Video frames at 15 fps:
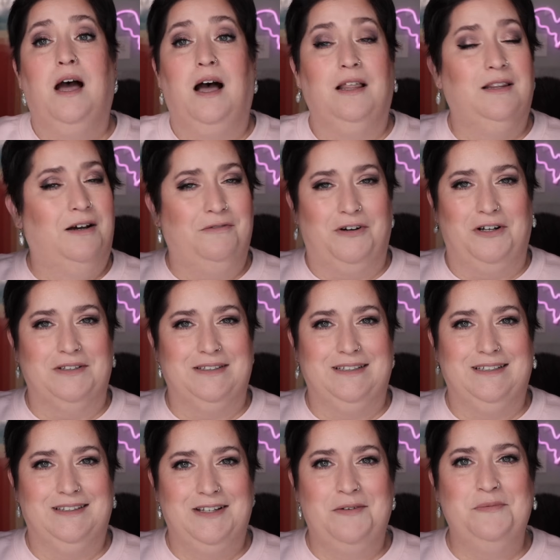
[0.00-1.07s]
I love
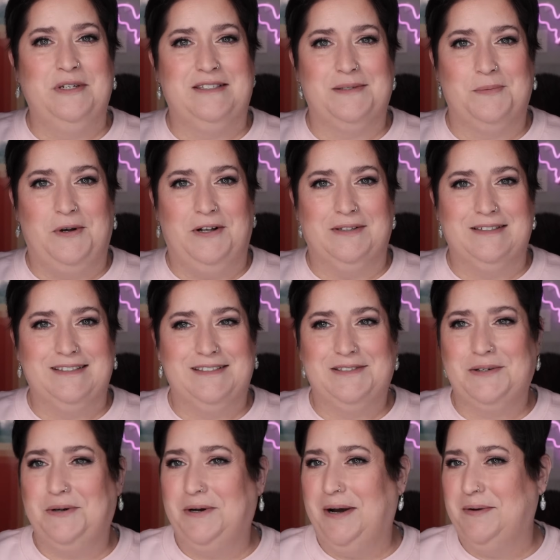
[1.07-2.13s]
Aldi. Love me some Aldi.
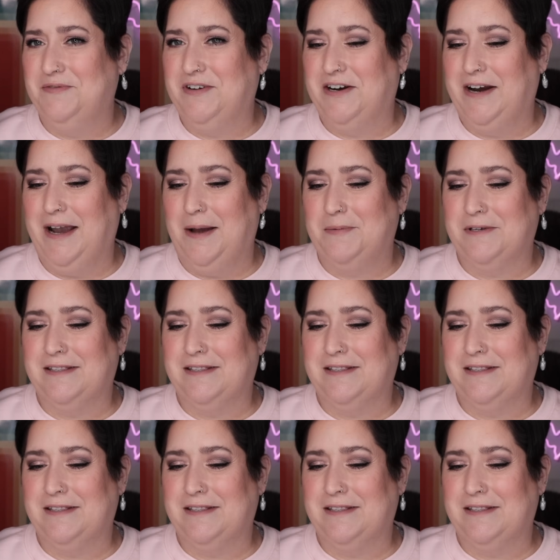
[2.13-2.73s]
So I'm very happy